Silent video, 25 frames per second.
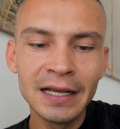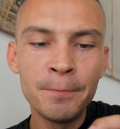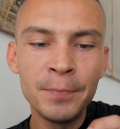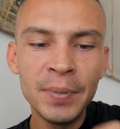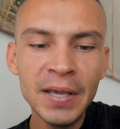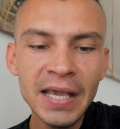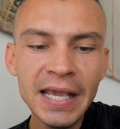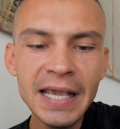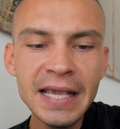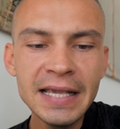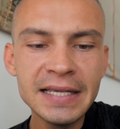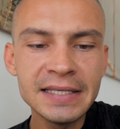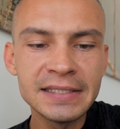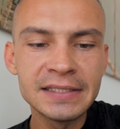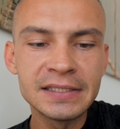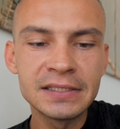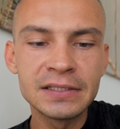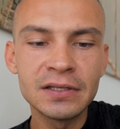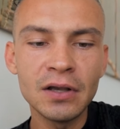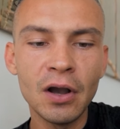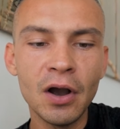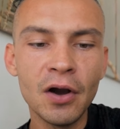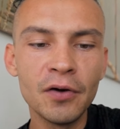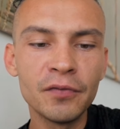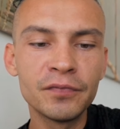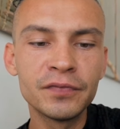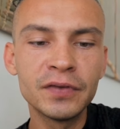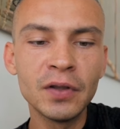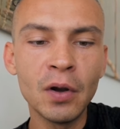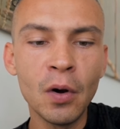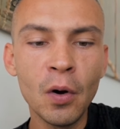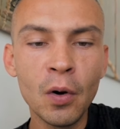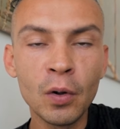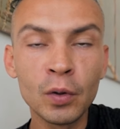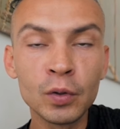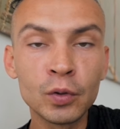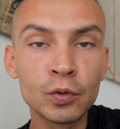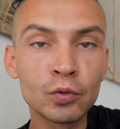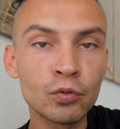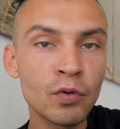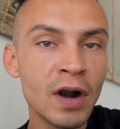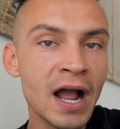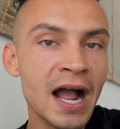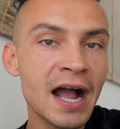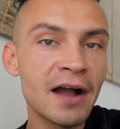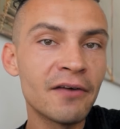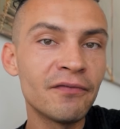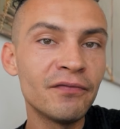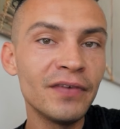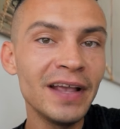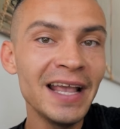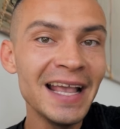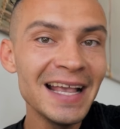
piece of the whole graph